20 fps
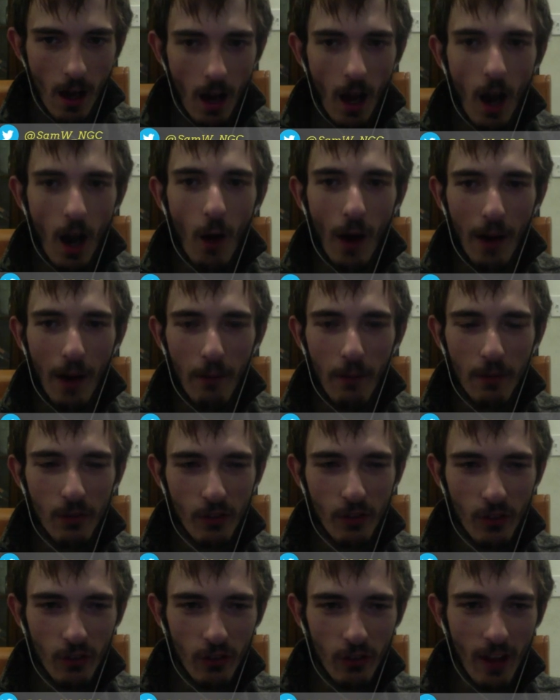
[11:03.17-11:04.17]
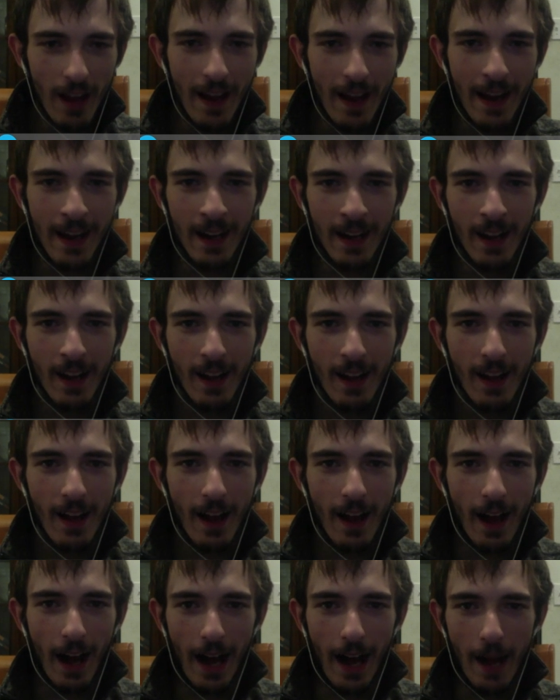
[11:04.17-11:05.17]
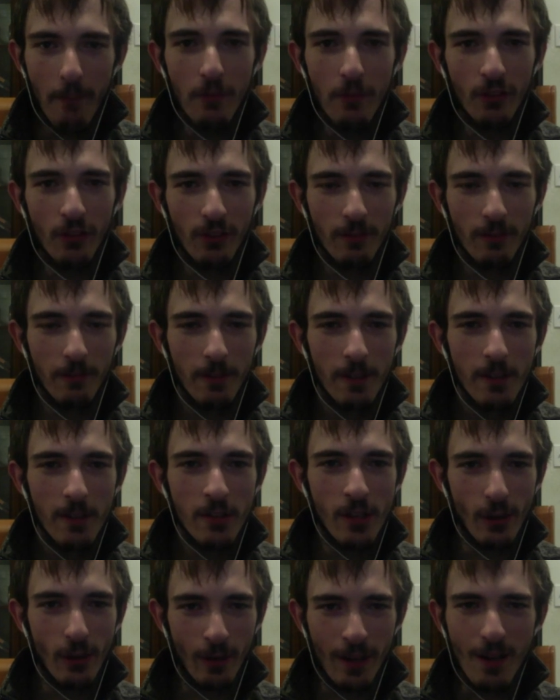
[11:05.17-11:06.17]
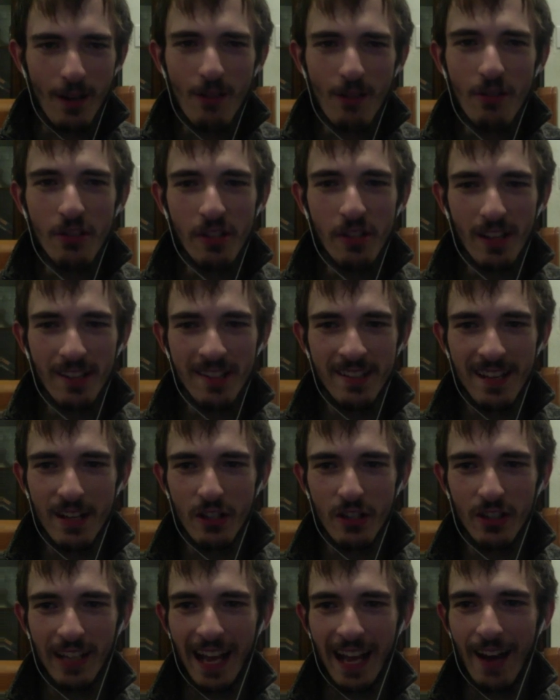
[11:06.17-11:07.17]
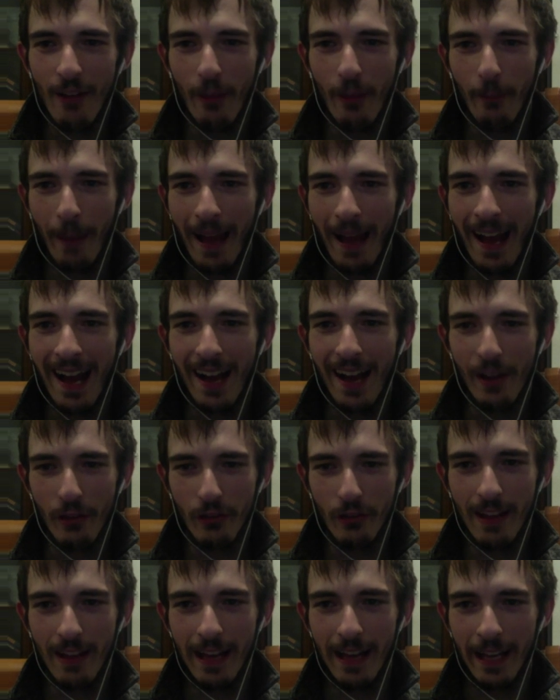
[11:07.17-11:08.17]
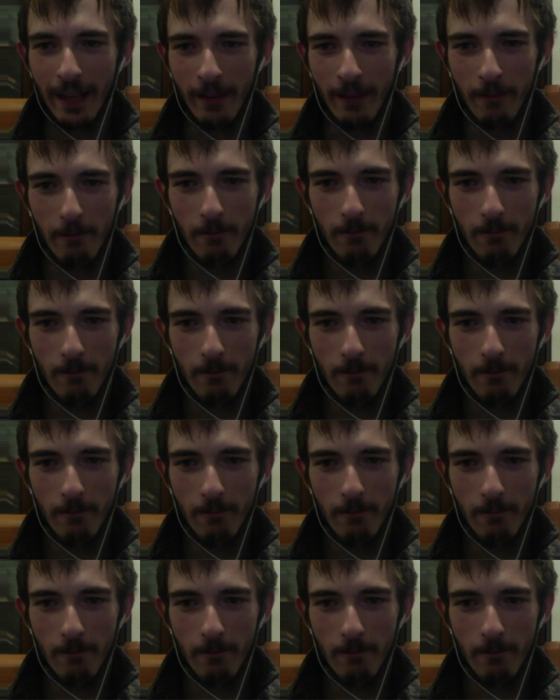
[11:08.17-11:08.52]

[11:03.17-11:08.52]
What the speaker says: oh, I was just saying, I'm just so here's essentially how the past like